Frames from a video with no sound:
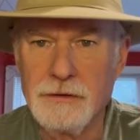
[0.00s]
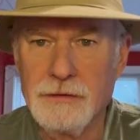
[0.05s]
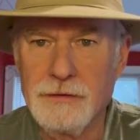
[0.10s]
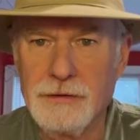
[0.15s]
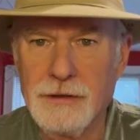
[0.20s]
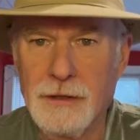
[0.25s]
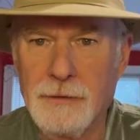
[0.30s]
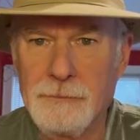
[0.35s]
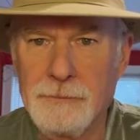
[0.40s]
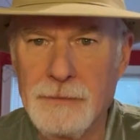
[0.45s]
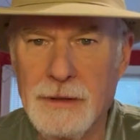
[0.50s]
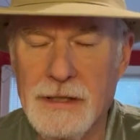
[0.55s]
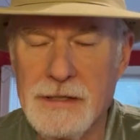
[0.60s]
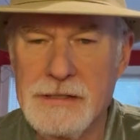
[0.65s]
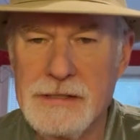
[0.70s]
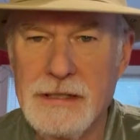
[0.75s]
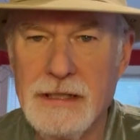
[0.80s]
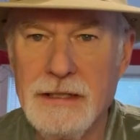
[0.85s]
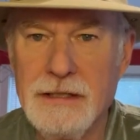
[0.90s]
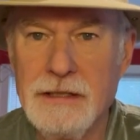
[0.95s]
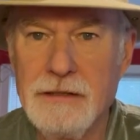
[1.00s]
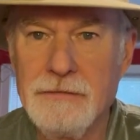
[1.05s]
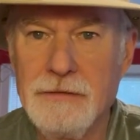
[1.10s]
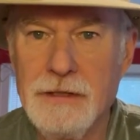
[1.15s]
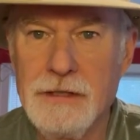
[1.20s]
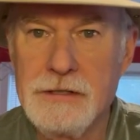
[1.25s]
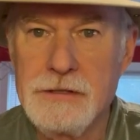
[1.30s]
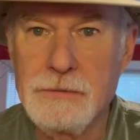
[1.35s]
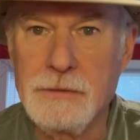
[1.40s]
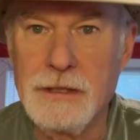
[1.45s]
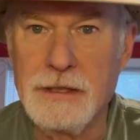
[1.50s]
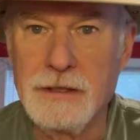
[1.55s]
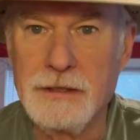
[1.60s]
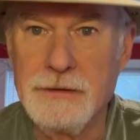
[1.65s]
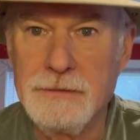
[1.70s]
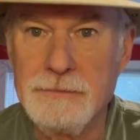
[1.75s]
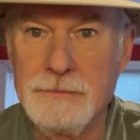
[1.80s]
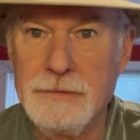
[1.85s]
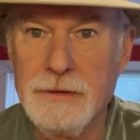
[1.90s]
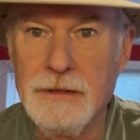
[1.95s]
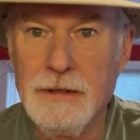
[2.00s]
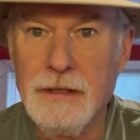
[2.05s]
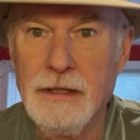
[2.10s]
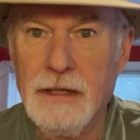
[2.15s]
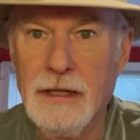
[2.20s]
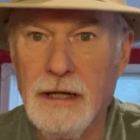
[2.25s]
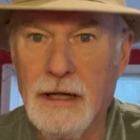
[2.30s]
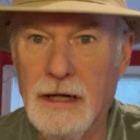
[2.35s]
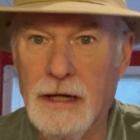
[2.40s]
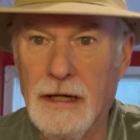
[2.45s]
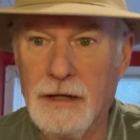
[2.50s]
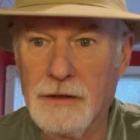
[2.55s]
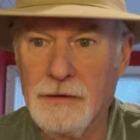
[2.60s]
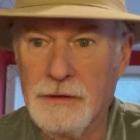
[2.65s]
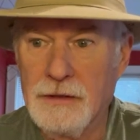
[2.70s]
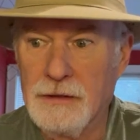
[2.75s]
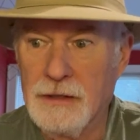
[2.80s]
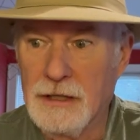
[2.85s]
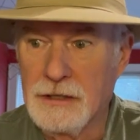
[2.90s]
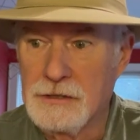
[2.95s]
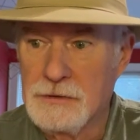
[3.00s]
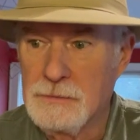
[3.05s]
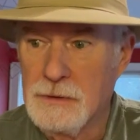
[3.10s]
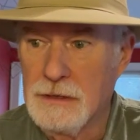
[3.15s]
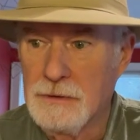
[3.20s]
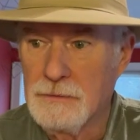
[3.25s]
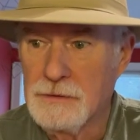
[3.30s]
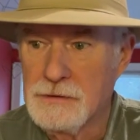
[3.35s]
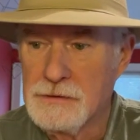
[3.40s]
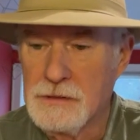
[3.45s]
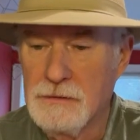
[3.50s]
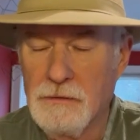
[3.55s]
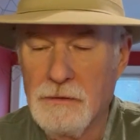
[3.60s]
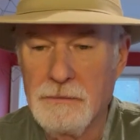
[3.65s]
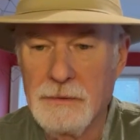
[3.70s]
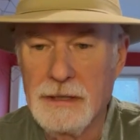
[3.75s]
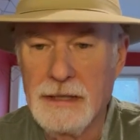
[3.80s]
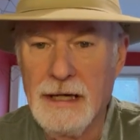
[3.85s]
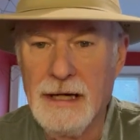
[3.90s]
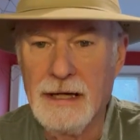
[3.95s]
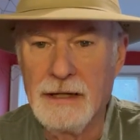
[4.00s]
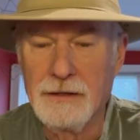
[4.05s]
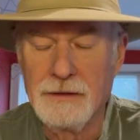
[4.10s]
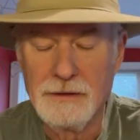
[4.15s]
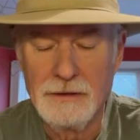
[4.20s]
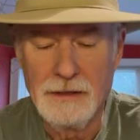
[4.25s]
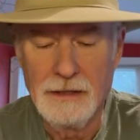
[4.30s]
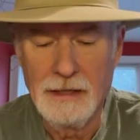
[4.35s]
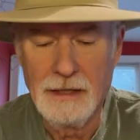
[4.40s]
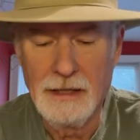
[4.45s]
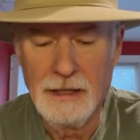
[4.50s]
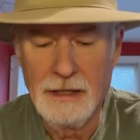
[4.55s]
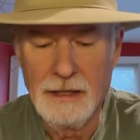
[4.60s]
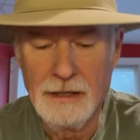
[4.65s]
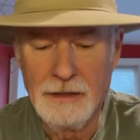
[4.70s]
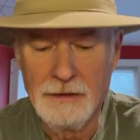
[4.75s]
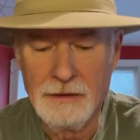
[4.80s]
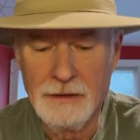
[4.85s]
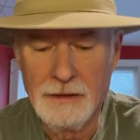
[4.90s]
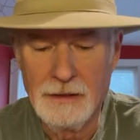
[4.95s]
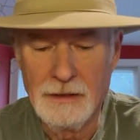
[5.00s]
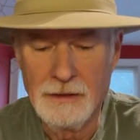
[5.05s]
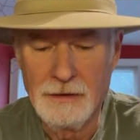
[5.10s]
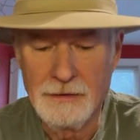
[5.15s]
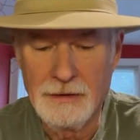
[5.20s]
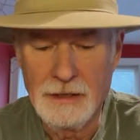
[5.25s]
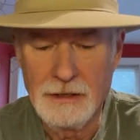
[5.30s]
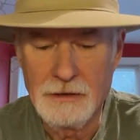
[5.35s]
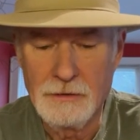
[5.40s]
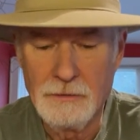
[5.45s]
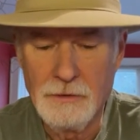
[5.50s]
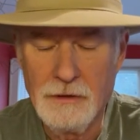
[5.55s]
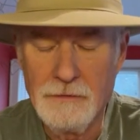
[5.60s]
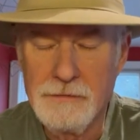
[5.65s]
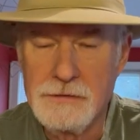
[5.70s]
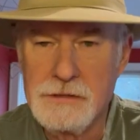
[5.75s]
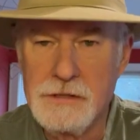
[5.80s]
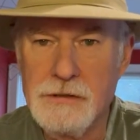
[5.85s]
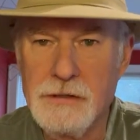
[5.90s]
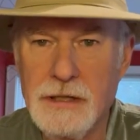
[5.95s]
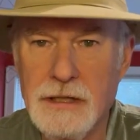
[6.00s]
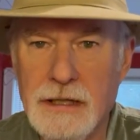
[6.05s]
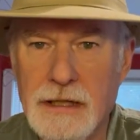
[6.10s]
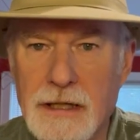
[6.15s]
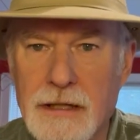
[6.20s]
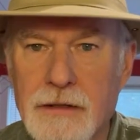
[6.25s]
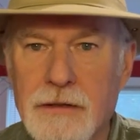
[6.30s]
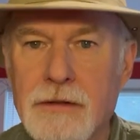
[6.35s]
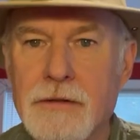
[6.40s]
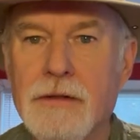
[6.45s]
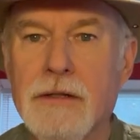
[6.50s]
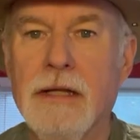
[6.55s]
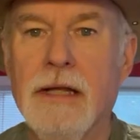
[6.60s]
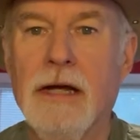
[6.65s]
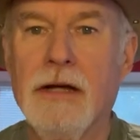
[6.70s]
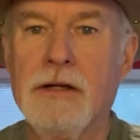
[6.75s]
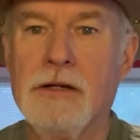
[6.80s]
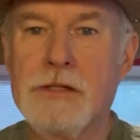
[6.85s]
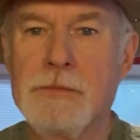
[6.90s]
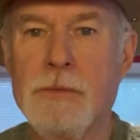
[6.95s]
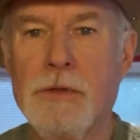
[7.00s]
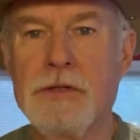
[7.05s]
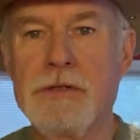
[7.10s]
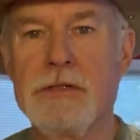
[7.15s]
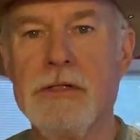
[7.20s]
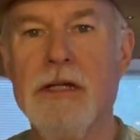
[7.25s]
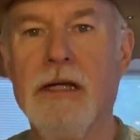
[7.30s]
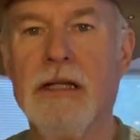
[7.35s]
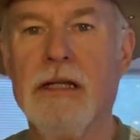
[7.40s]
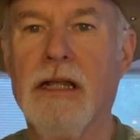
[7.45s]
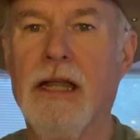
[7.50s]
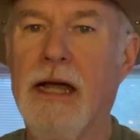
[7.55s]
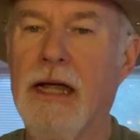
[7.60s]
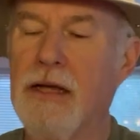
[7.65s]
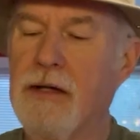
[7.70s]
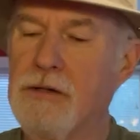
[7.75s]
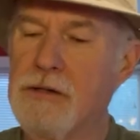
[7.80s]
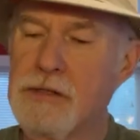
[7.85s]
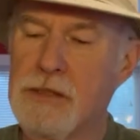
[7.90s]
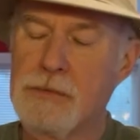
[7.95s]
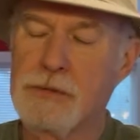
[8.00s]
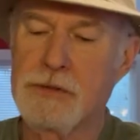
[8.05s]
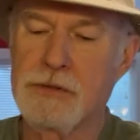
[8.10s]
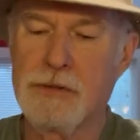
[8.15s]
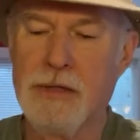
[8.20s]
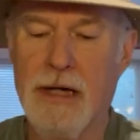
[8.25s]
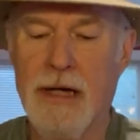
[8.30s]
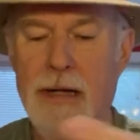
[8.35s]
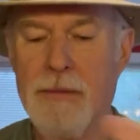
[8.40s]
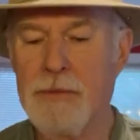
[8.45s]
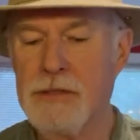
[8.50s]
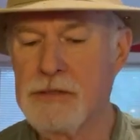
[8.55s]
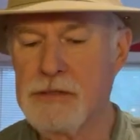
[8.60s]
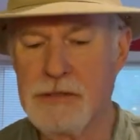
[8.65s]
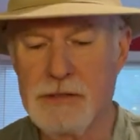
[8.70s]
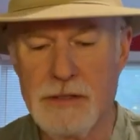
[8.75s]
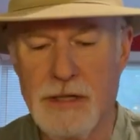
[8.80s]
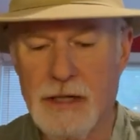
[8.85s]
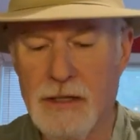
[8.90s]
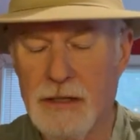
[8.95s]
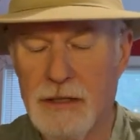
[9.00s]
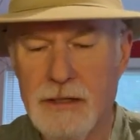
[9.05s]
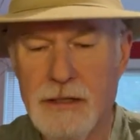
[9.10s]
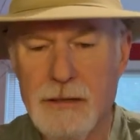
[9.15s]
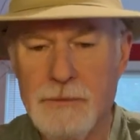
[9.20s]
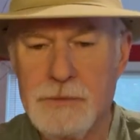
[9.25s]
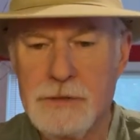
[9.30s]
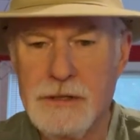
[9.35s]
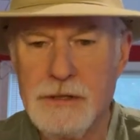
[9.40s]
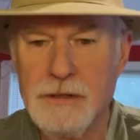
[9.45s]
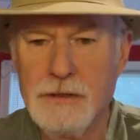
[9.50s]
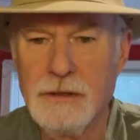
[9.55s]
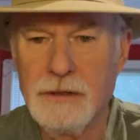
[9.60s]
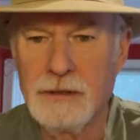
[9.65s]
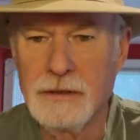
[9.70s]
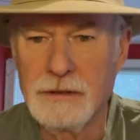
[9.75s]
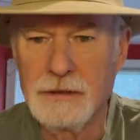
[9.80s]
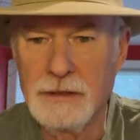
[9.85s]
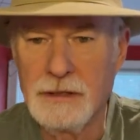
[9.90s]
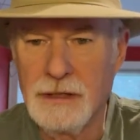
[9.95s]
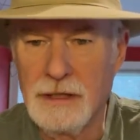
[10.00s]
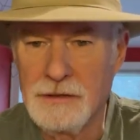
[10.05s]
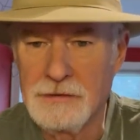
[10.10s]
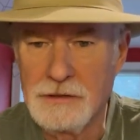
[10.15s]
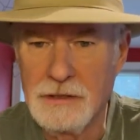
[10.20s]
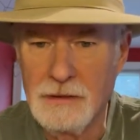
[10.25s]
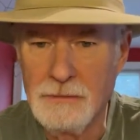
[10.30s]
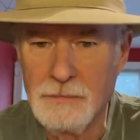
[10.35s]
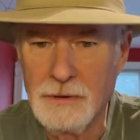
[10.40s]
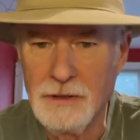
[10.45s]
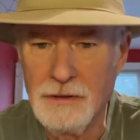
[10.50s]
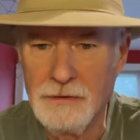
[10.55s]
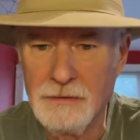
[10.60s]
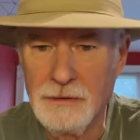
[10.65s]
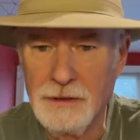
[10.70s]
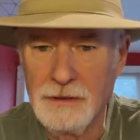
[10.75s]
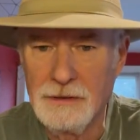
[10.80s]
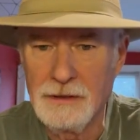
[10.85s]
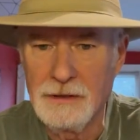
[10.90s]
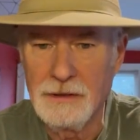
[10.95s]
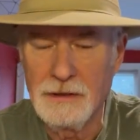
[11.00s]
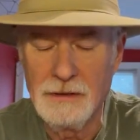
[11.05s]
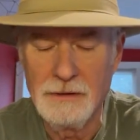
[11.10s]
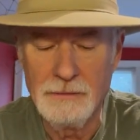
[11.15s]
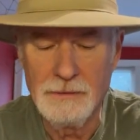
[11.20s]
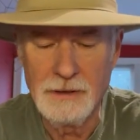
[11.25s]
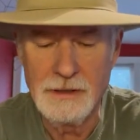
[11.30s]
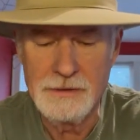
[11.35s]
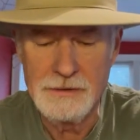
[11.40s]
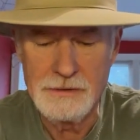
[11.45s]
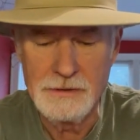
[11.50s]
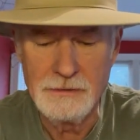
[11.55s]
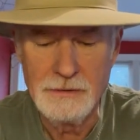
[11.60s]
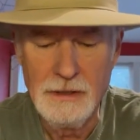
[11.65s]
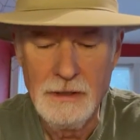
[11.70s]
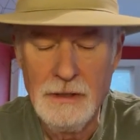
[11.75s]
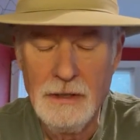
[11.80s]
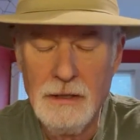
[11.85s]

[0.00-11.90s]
So that's the idea for this week. Next week, we'll see what we got. And thank you all for tuning in. Now, you're supposed to hit like or subscribe. It's entirely up to you. I'm not going to ask anybody to do anything they don't want to do.